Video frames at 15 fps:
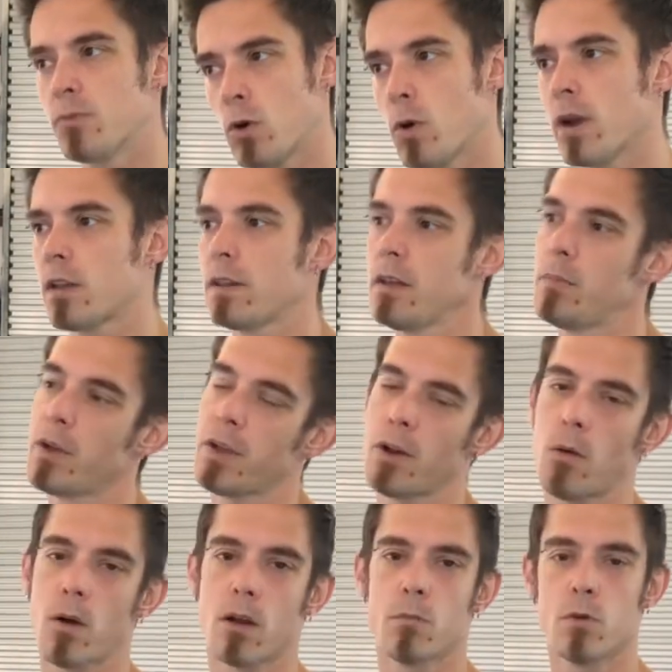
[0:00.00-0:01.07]
quickly, but you
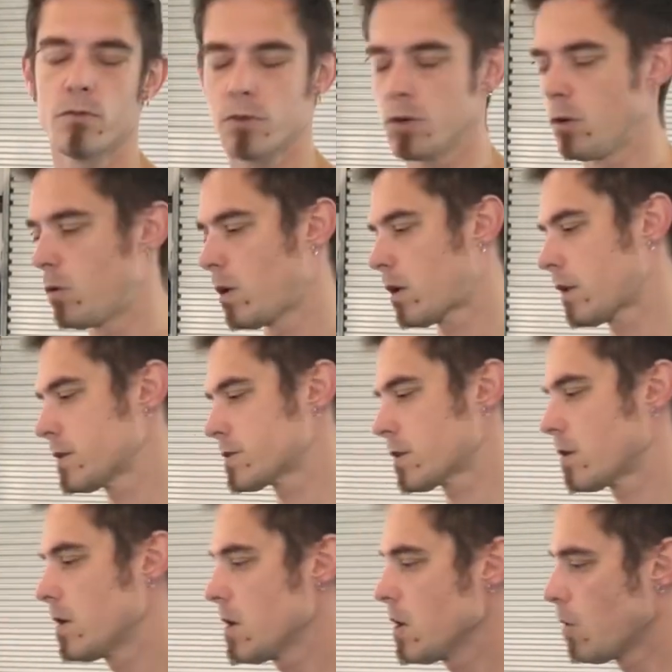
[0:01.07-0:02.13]
don't wanna move too quickly.
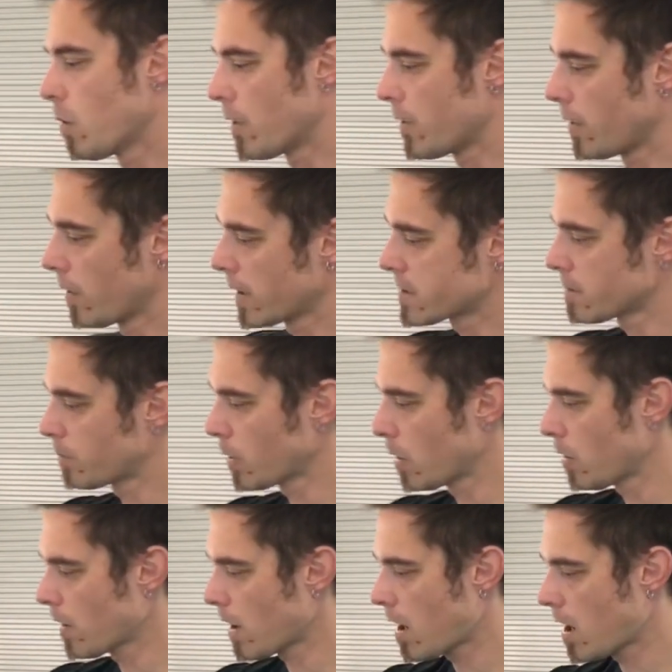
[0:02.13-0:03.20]
So whether you like
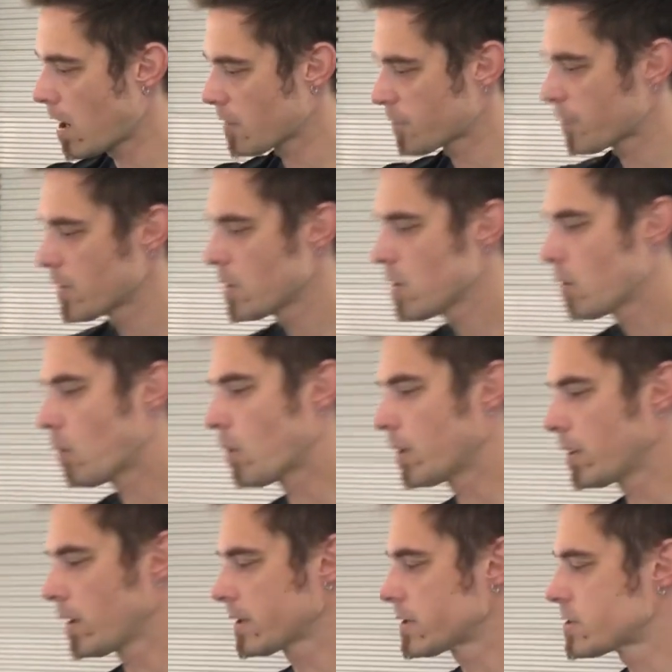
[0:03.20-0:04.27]
or
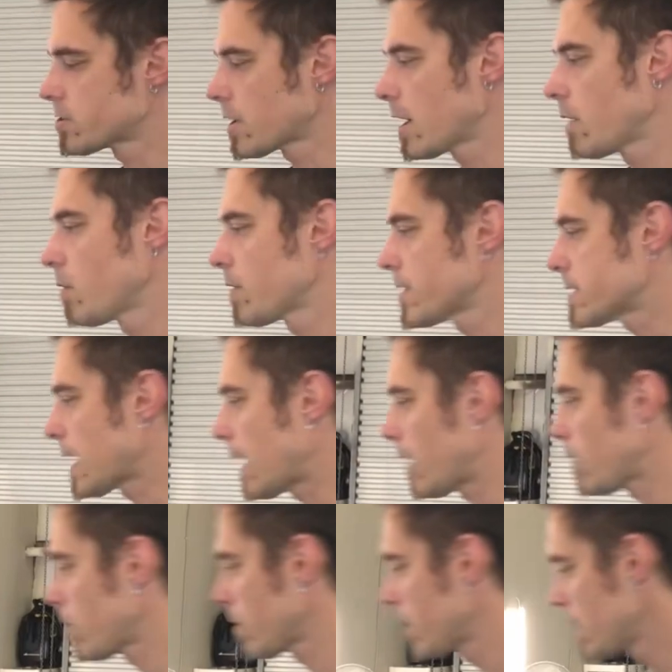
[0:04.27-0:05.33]
you like to dry with a
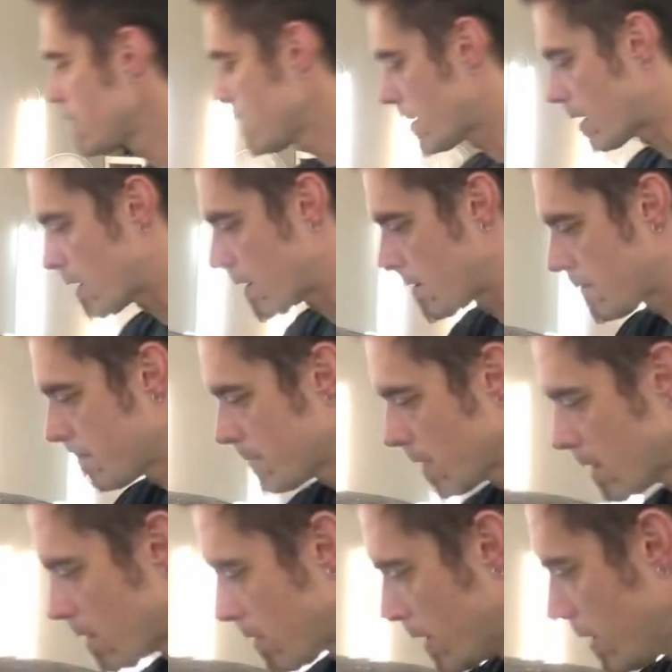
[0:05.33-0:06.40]
towel, you
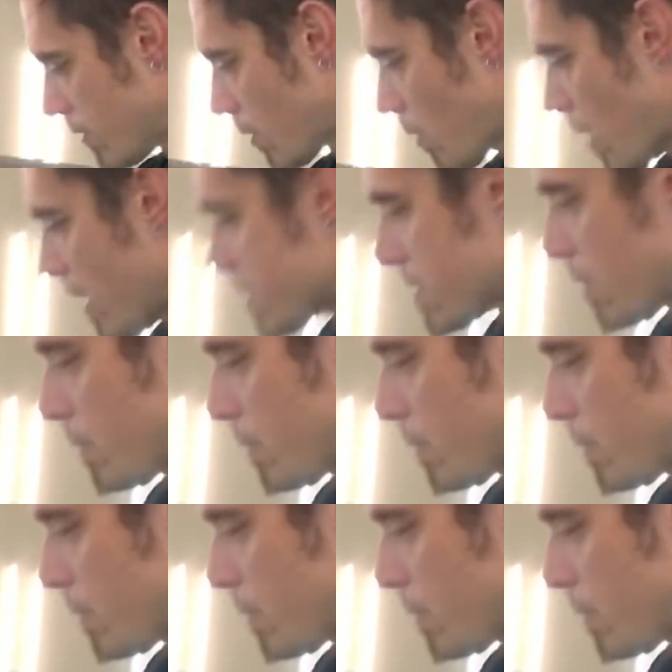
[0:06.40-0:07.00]
know, either way. Some